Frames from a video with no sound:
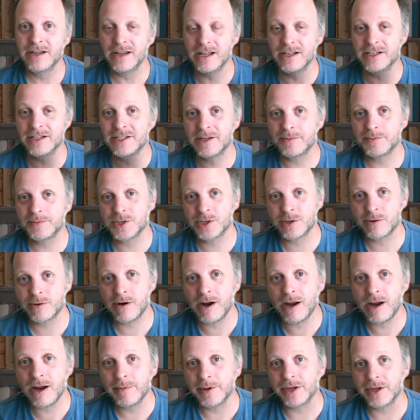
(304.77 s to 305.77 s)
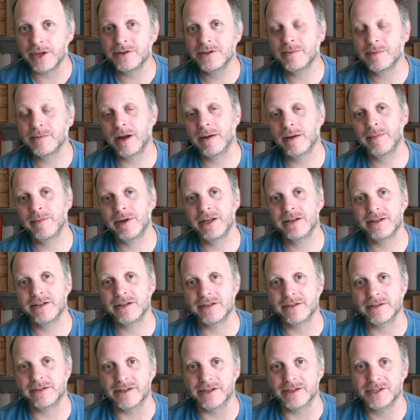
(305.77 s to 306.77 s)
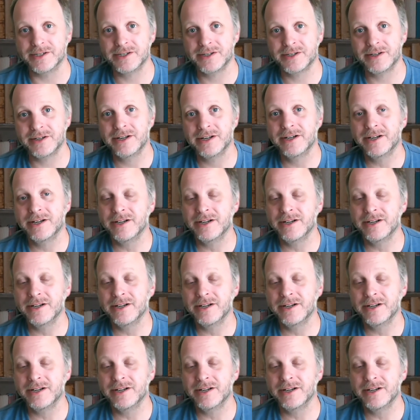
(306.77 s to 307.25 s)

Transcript: and subscribing to my mailing list.